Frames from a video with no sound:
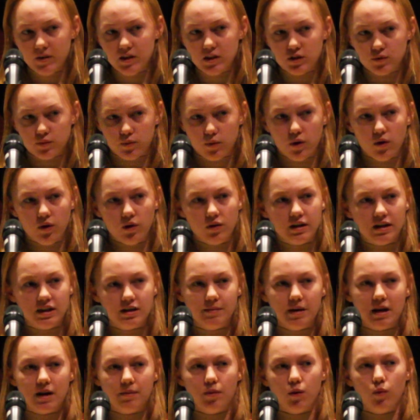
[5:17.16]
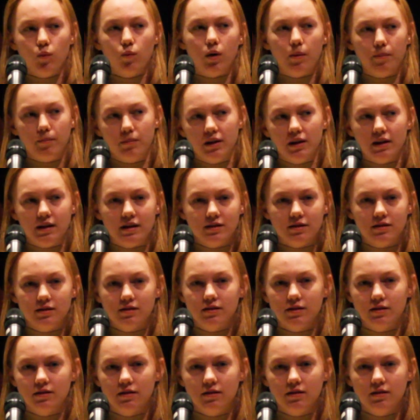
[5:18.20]
This world, it's made up of one
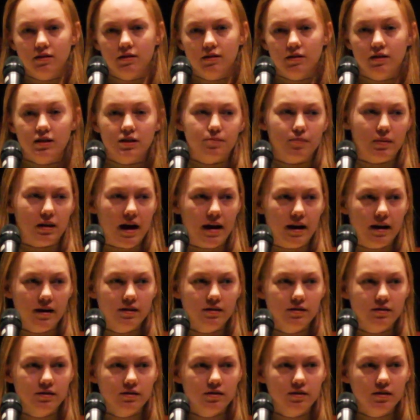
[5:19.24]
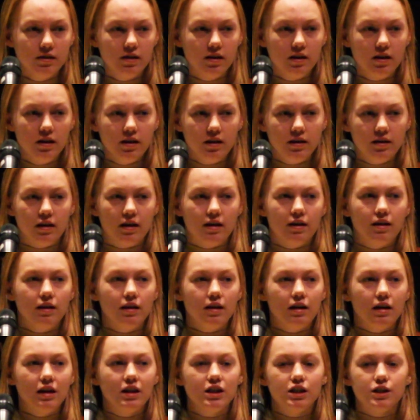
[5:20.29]
place, this planet. Yet
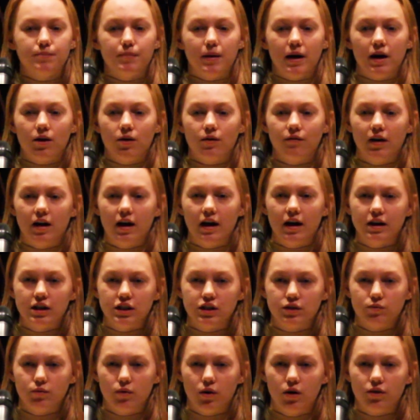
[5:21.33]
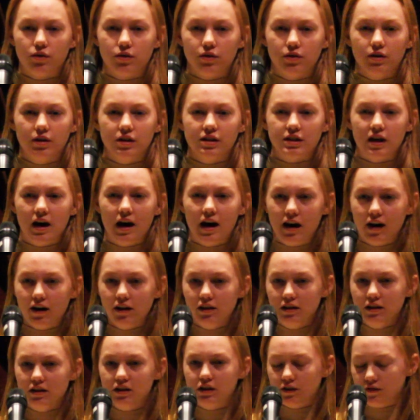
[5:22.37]
each pair of eyes wander an
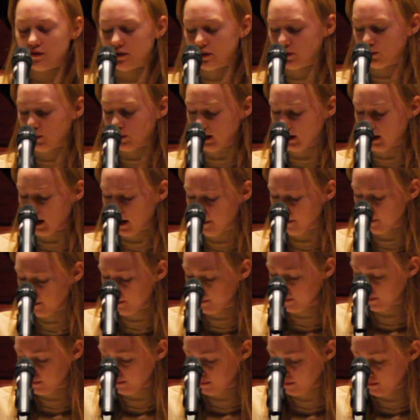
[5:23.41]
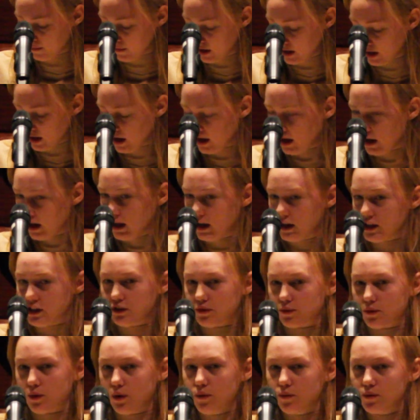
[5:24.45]
entirely different realm. It is
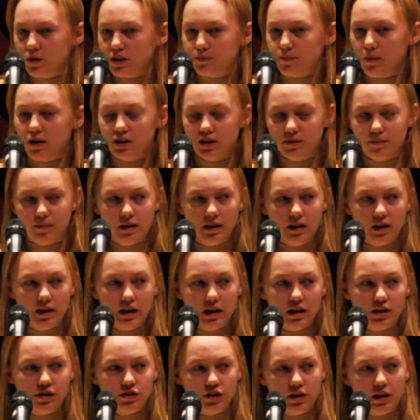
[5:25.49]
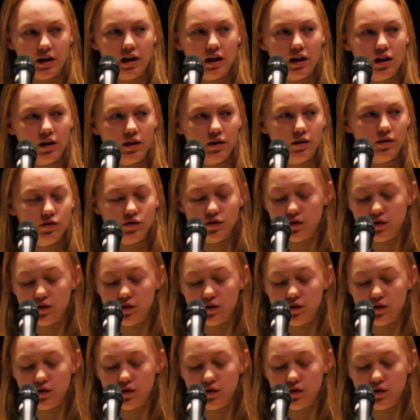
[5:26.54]
your own responsibility to heal,